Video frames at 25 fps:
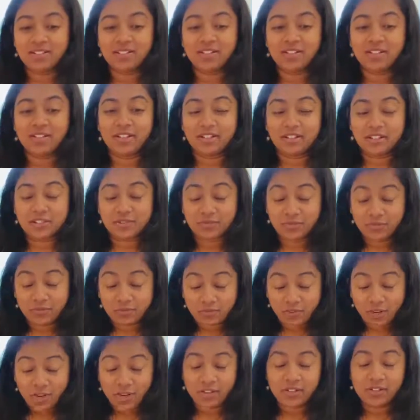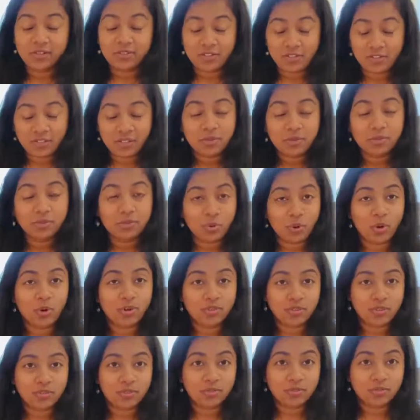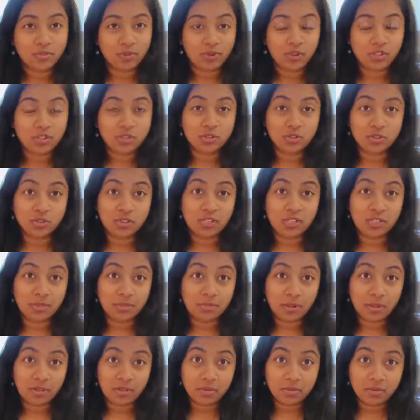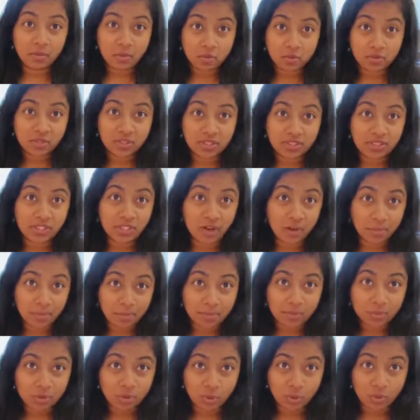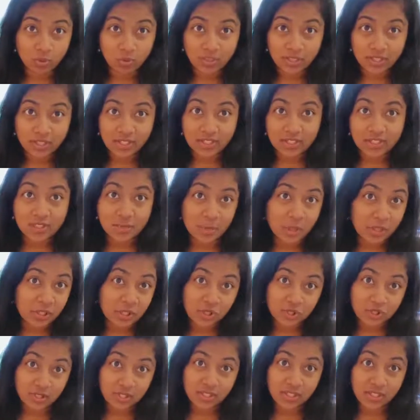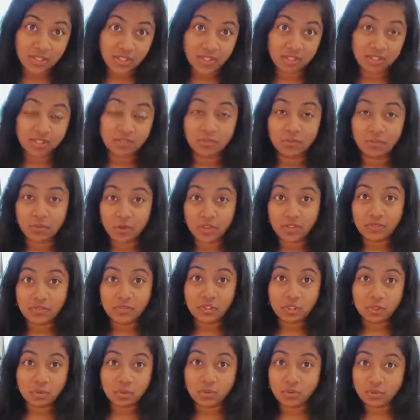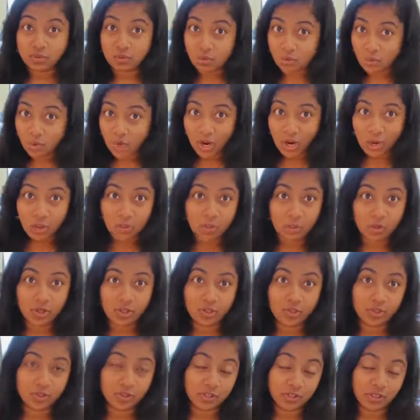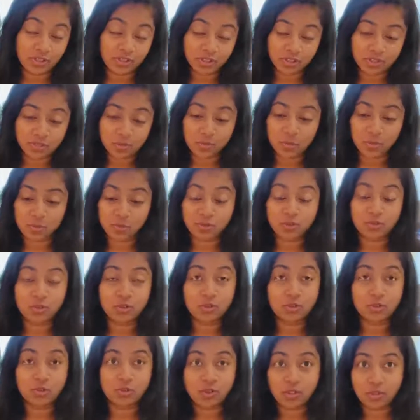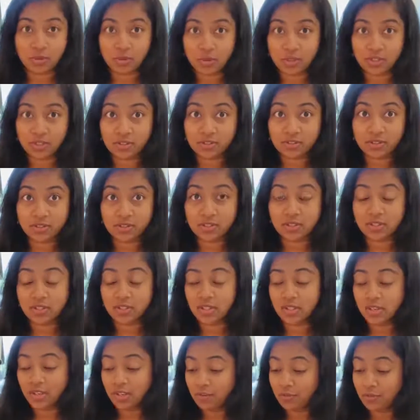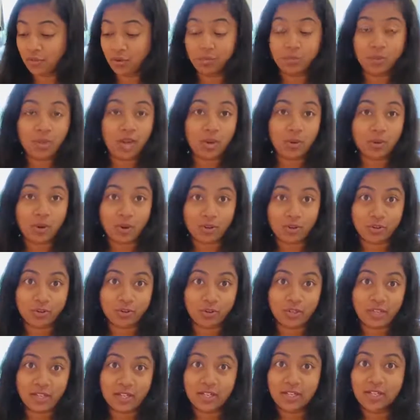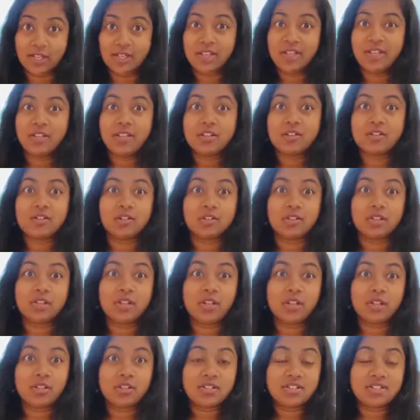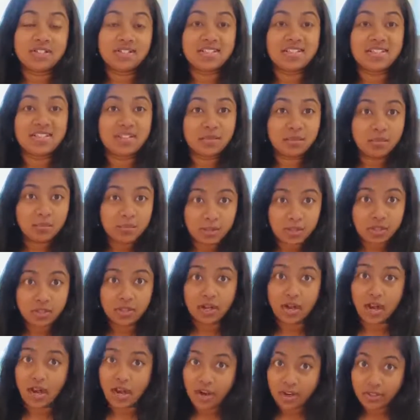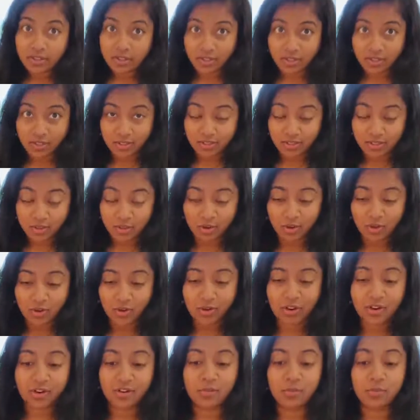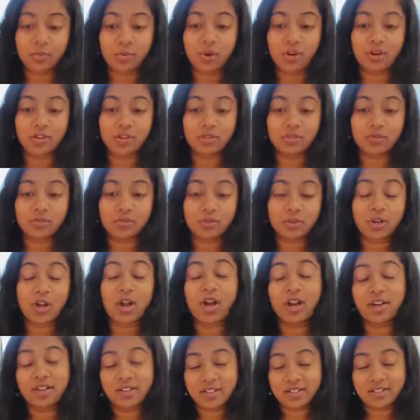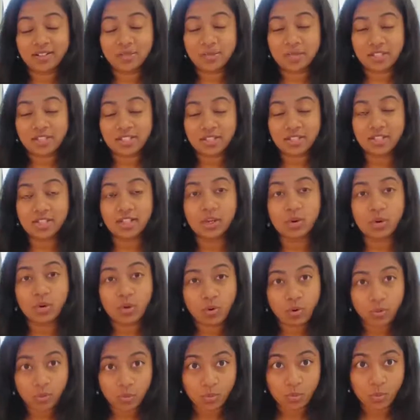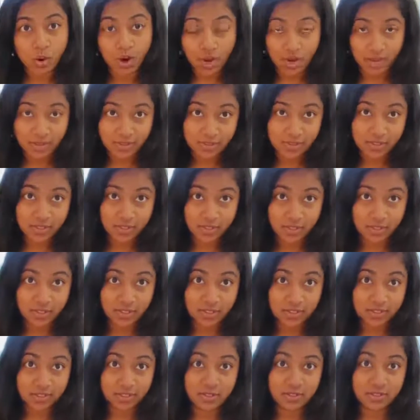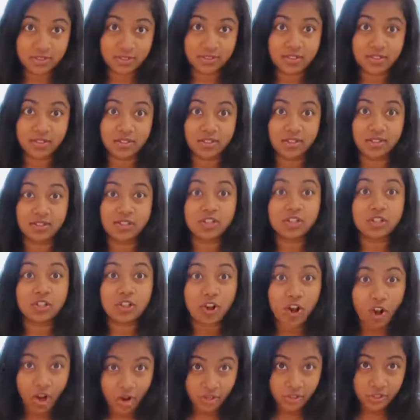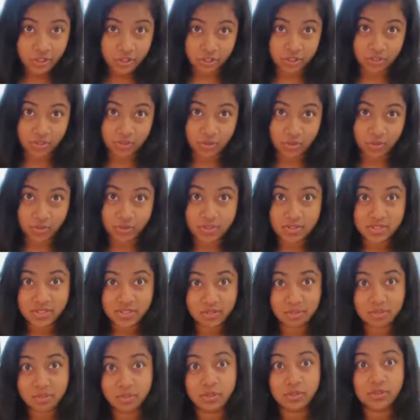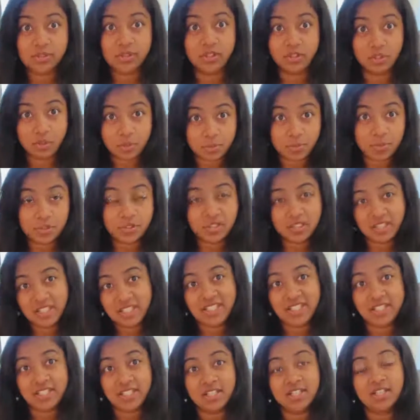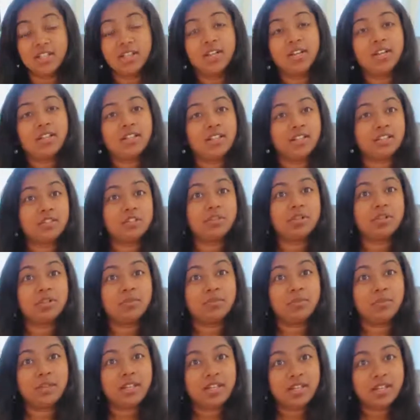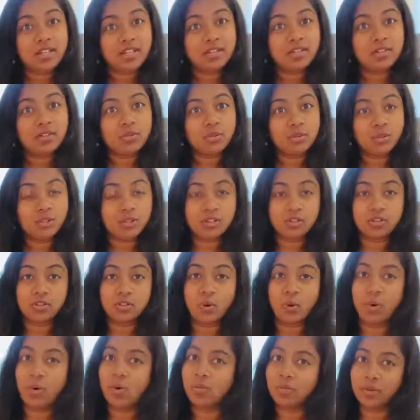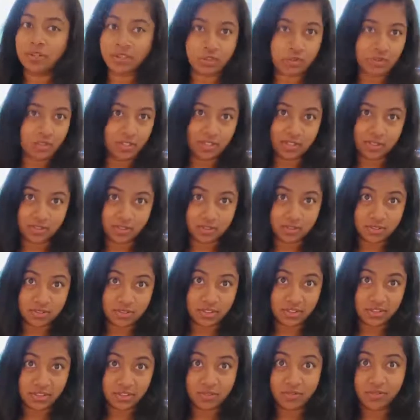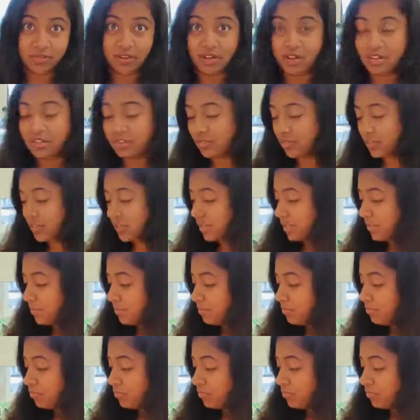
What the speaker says: it's very, very important for us to keep our immunity up and going, especially when we don't know how we are going to get exposed to the coronavirus from now on, right? So there is a simple kata, or what kata is basically quath, that is a decoction or a simple herbal tea that you can make with home ingredients, and they're very, very